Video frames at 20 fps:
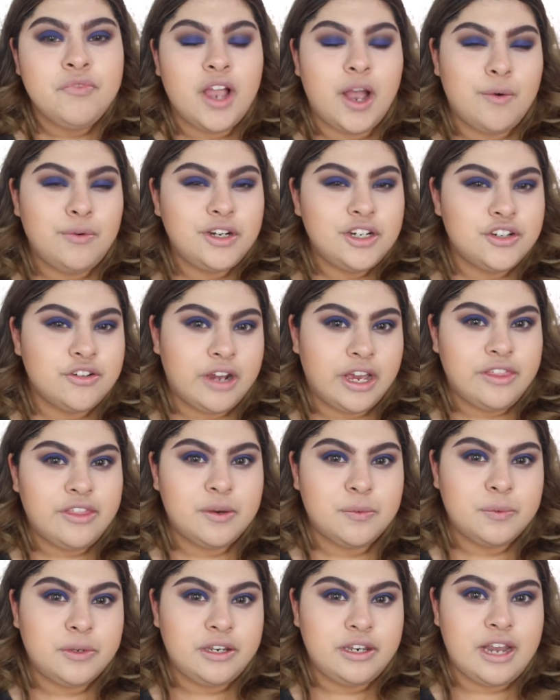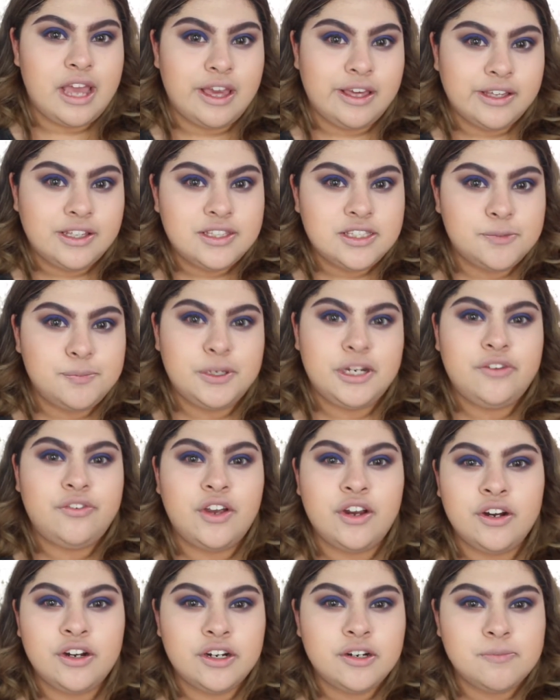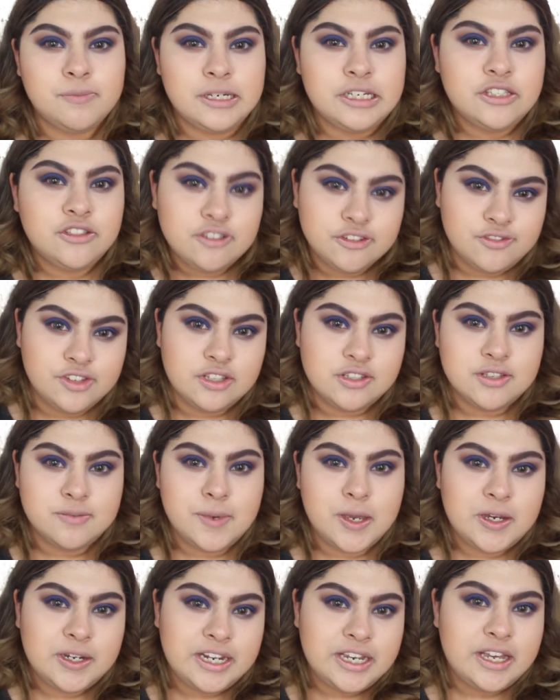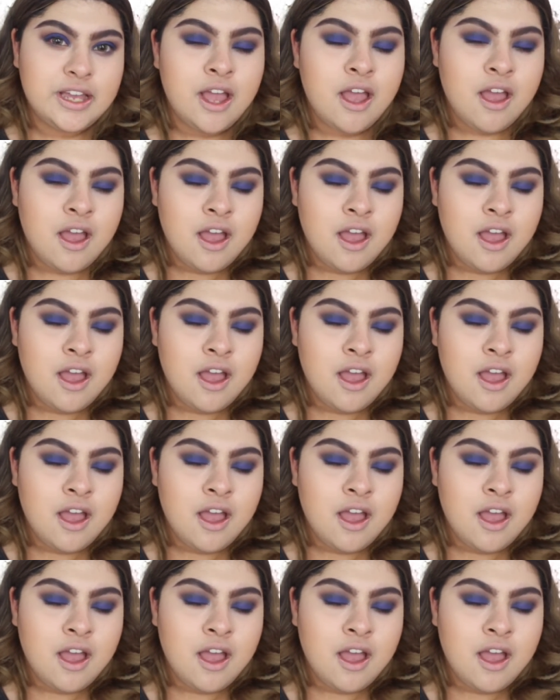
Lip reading: I want to try that one next, but I've heard mixed reviews about it.